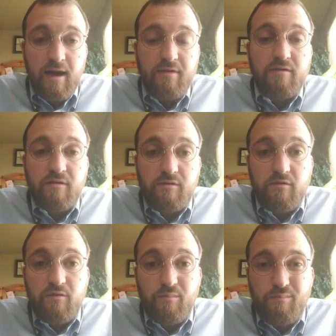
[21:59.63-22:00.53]
And this
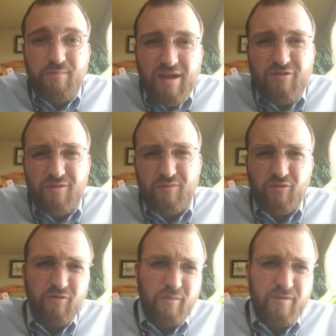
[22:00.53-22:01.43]
includes major
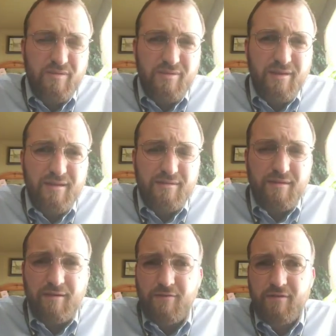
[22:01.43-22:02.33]
improvements in
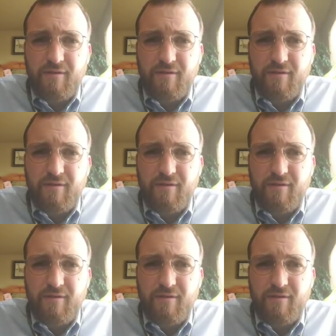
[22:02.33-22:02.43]
things like, for